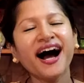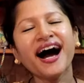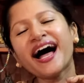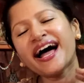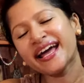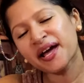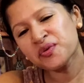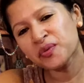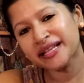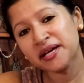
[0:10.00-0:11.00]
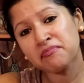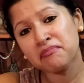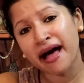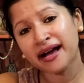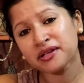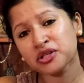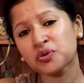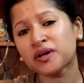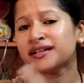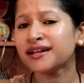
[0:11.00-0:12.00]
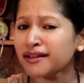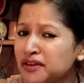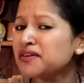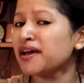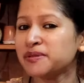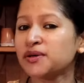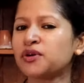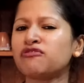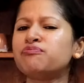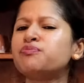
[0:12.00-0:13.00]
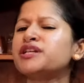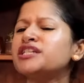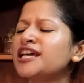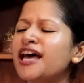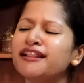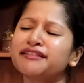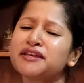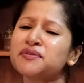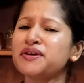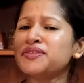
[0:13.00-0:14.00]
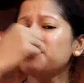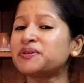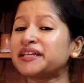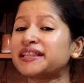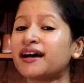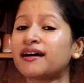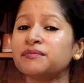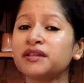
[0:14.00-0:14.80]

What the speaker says: Hi and welcome back to another episode of Pretty Healthy with Preetha.